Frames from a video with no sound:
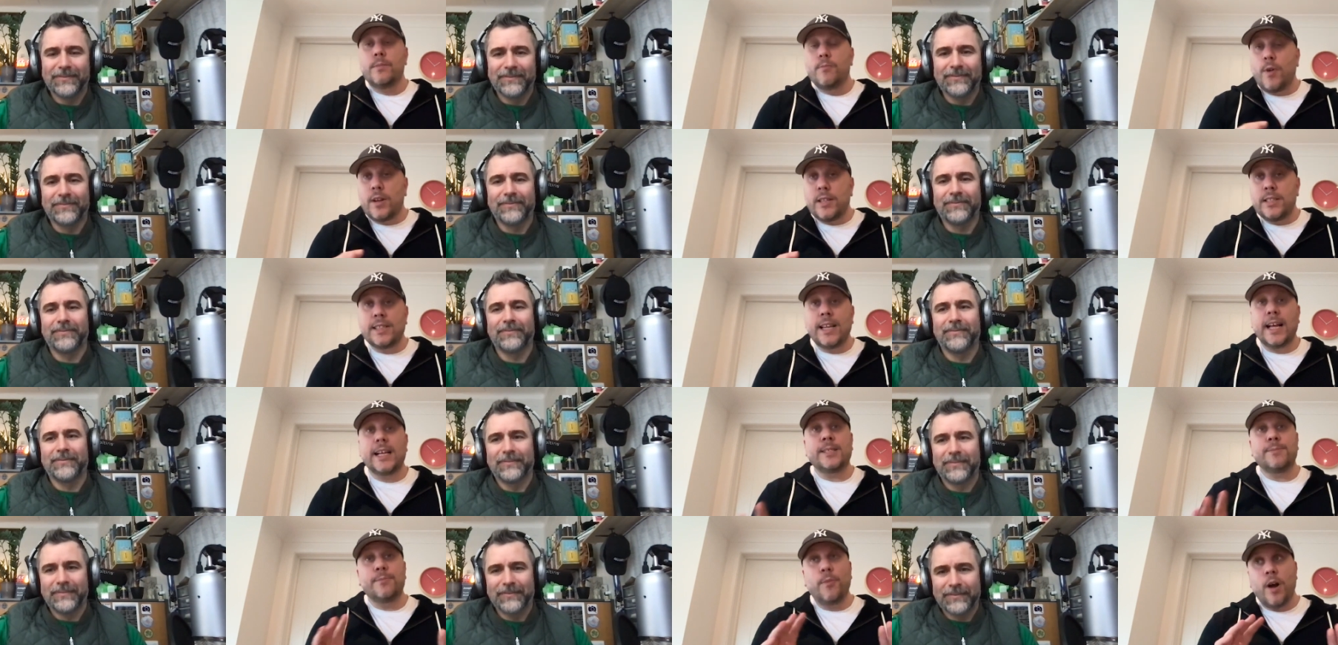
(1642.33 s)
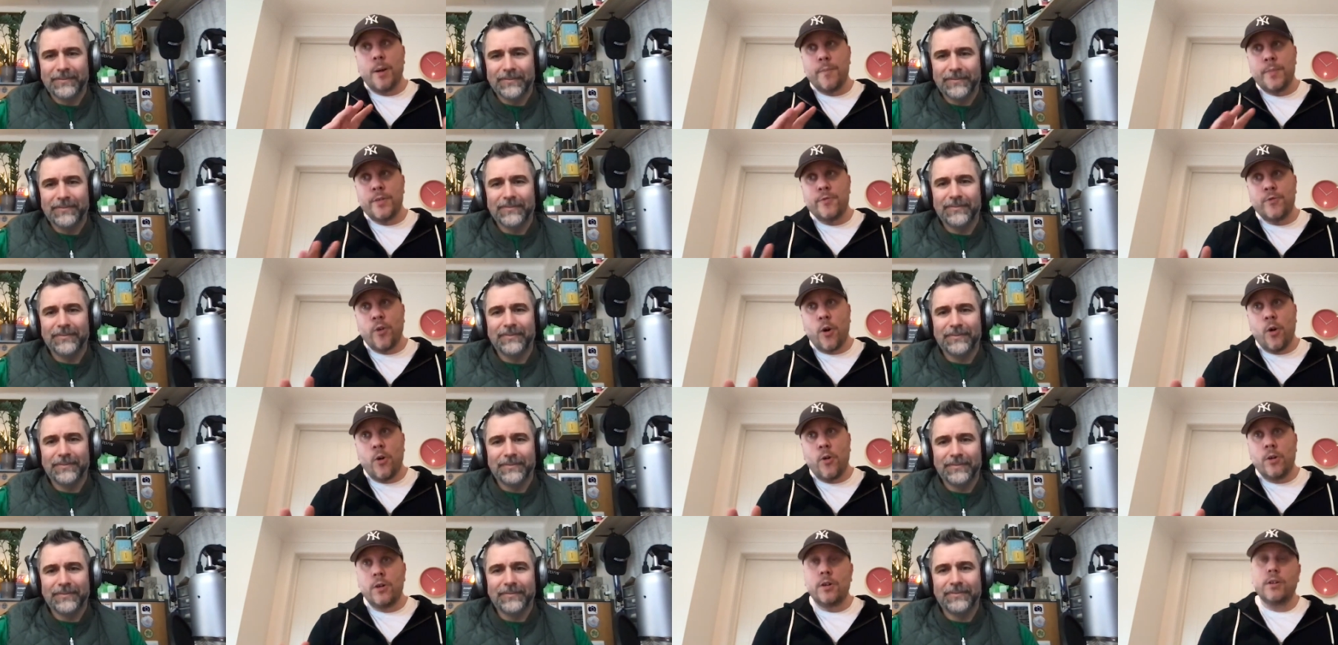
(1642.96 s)
Speaker 1: my stats might be
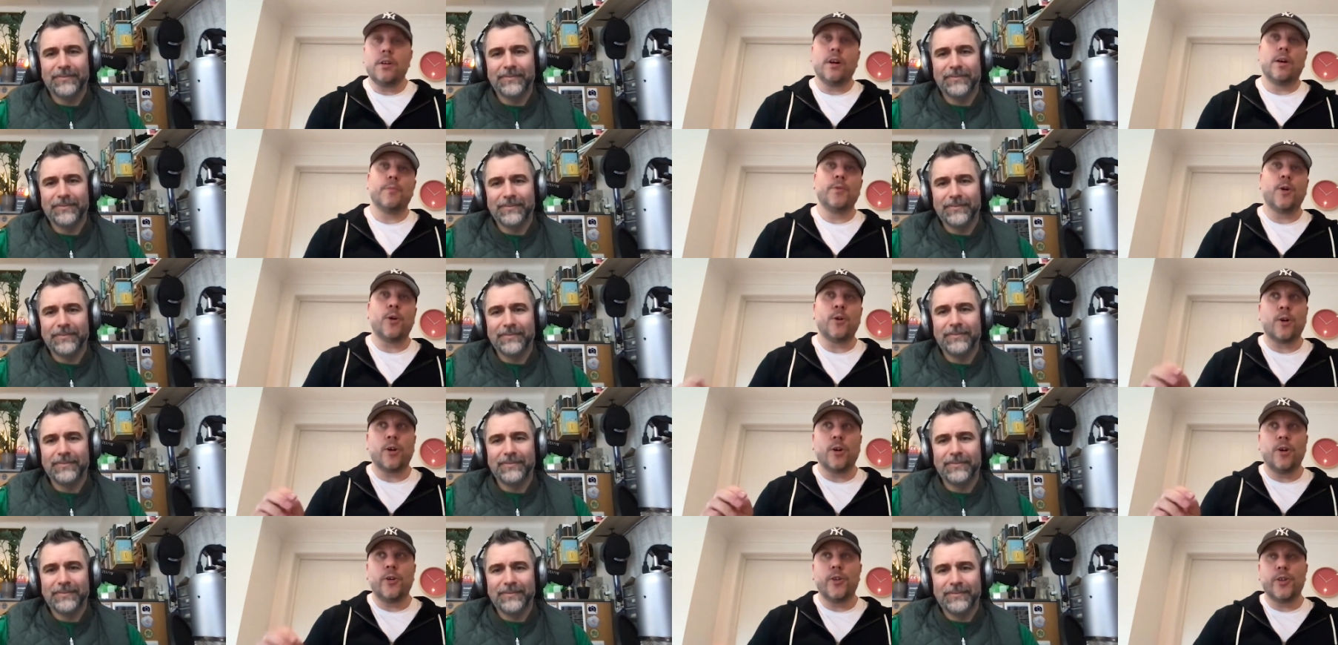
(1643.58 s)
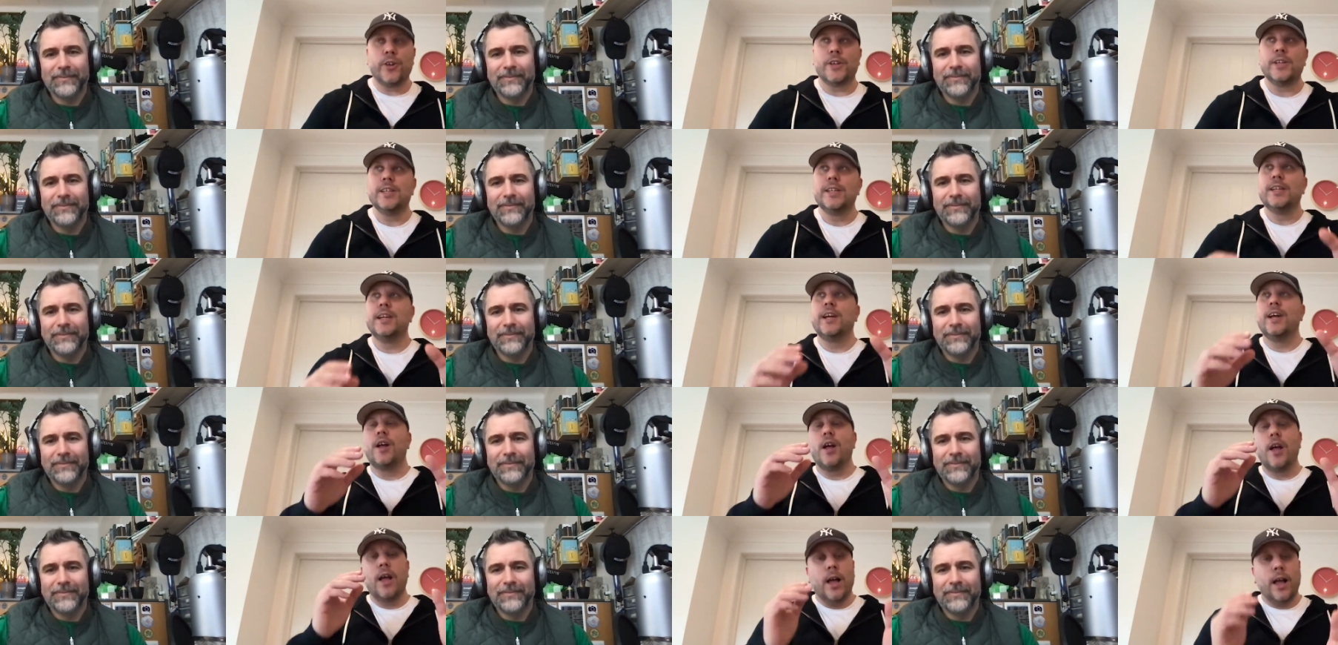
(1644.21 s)
wrong, I'm not God,
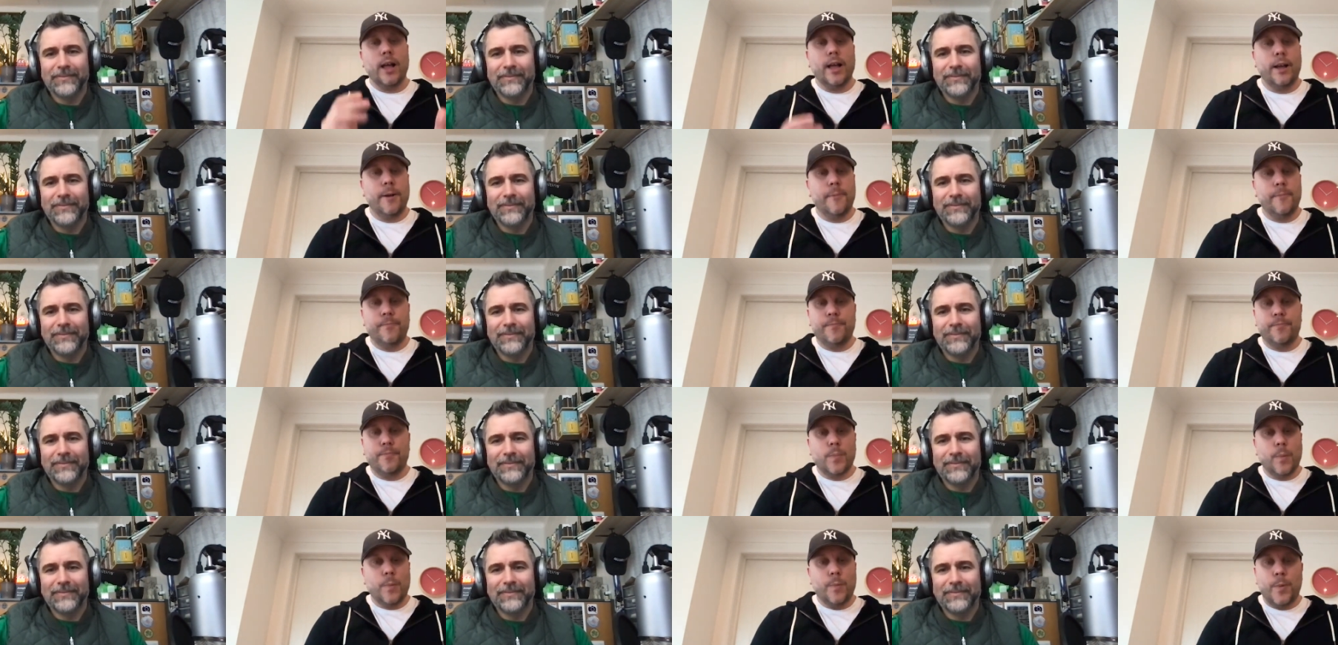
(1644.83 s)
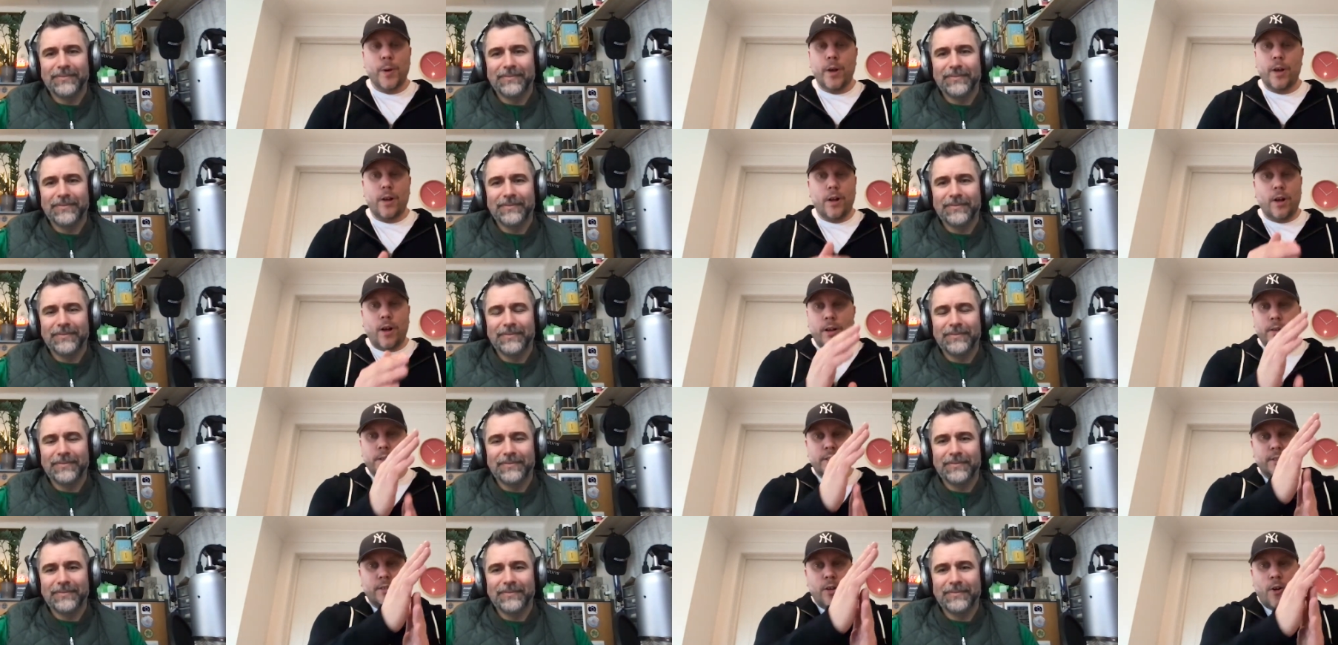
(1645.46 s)
um, but
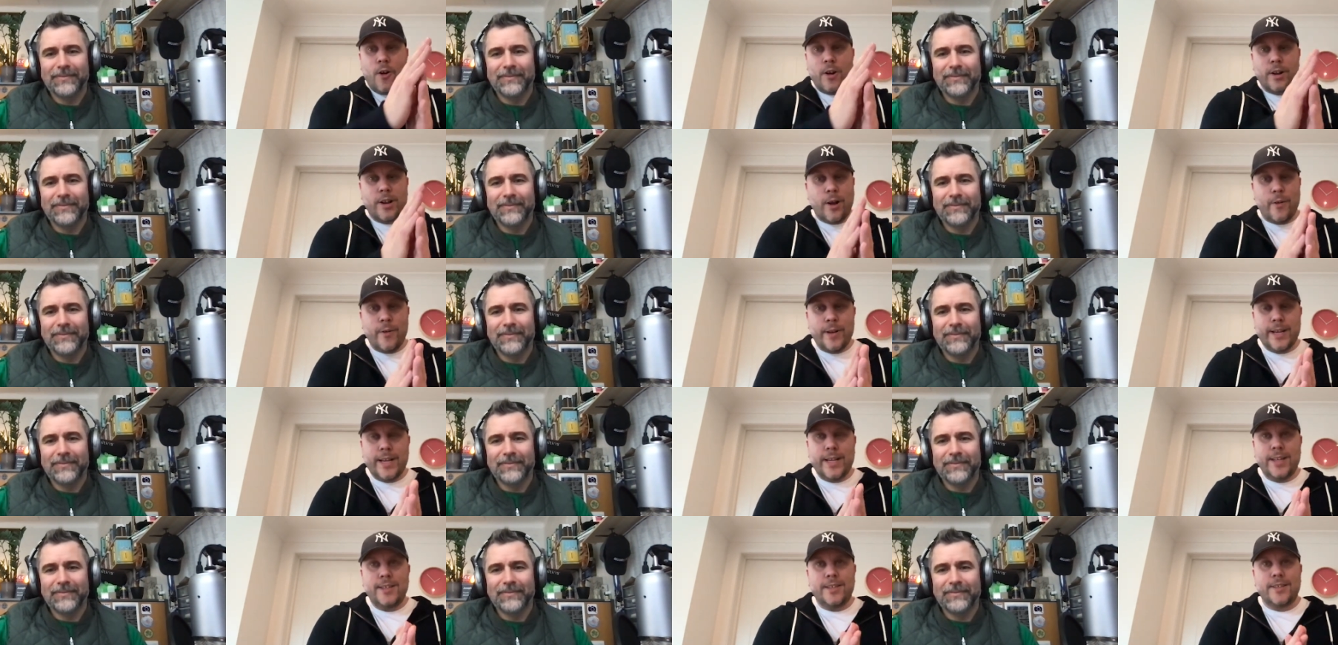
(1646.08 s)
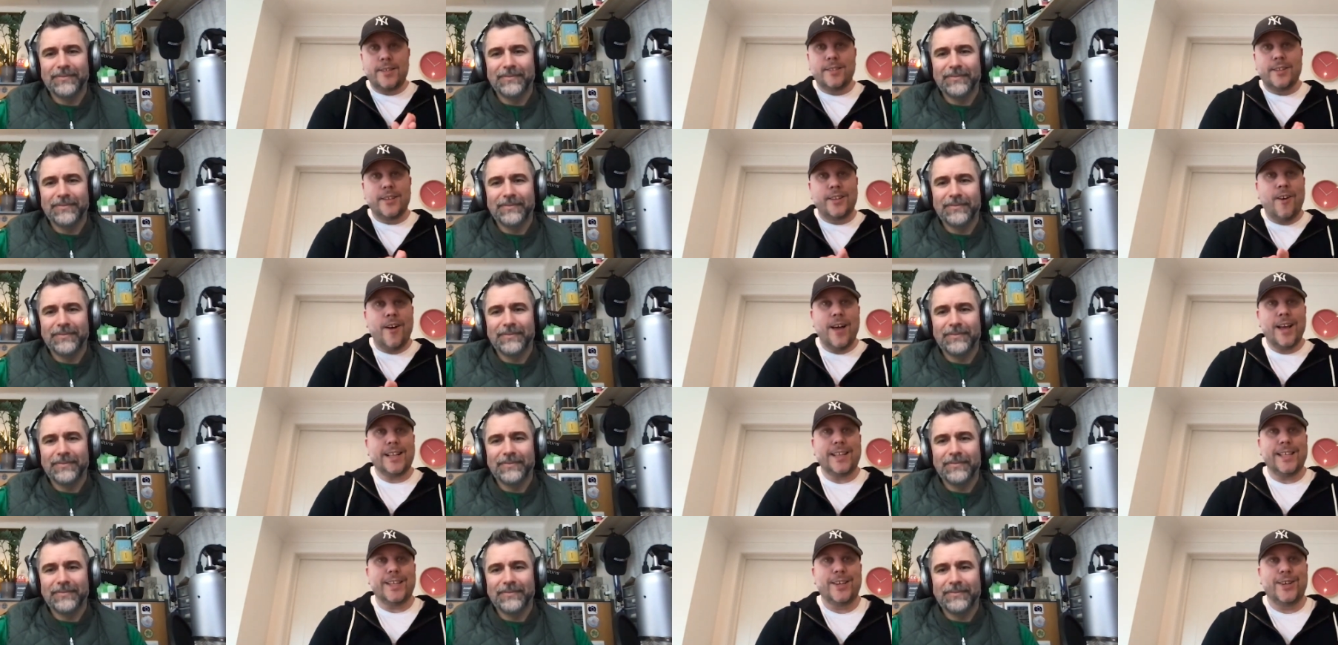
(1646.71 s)
I start going into the
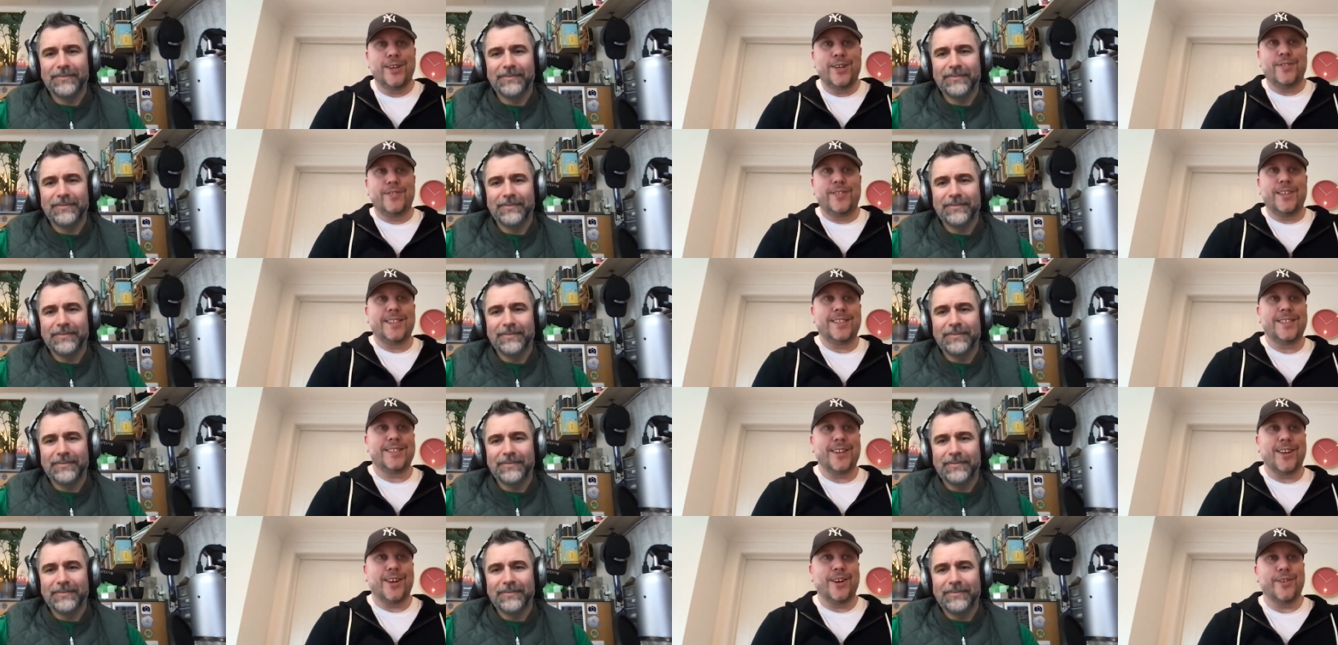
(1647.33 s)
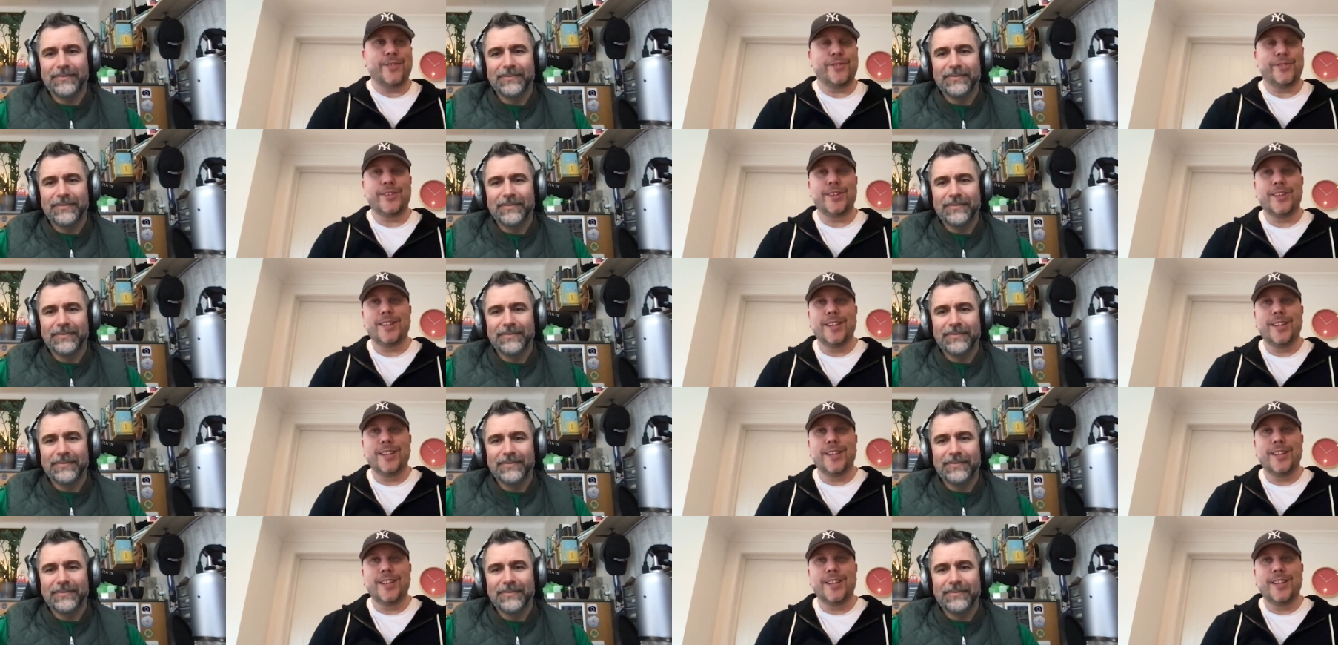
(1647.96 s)
likelihood of this stuff,